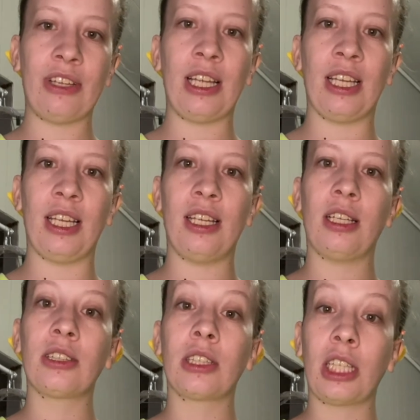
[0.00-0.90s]
a
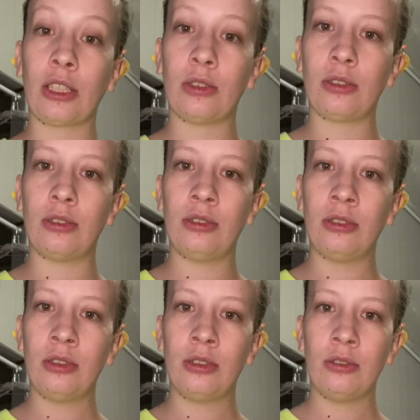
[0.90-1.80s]
little,
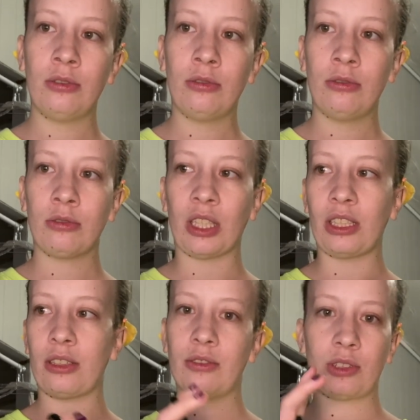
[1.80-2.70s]
like,
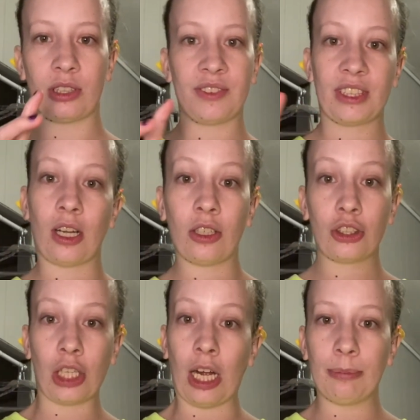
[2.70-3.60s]
service dog
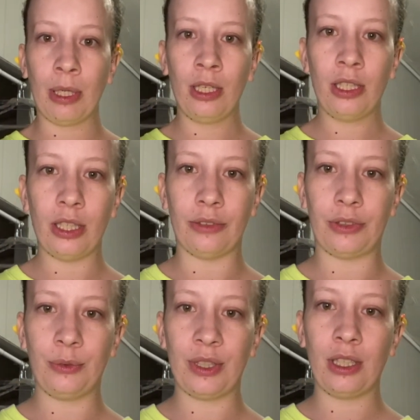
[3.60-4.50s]
shop, if you
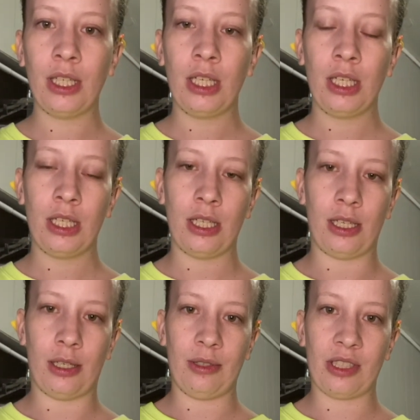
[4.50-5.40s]
will.
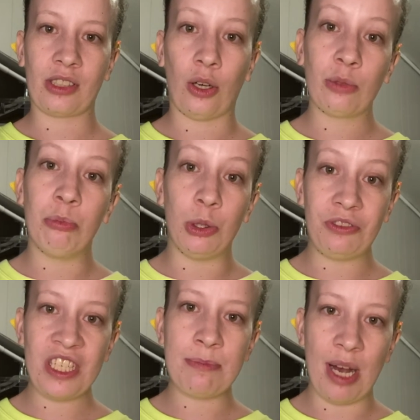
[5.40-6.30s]
It's called
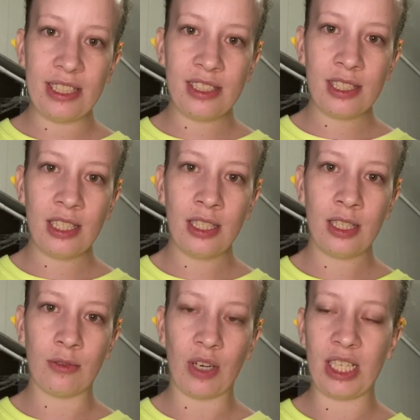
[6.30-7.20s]
Moofy's Mutts.
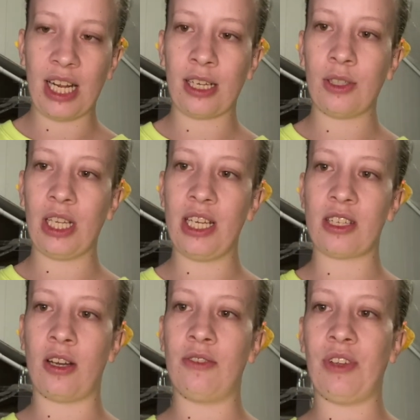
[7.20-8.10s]
Right now, it is
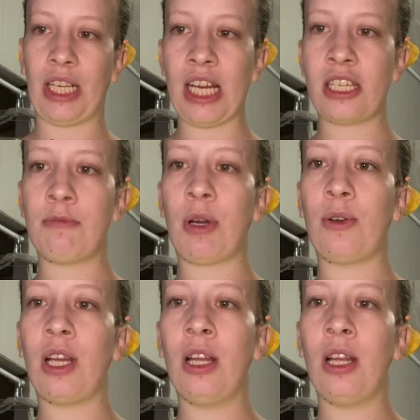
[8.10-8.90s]
on vacation mode.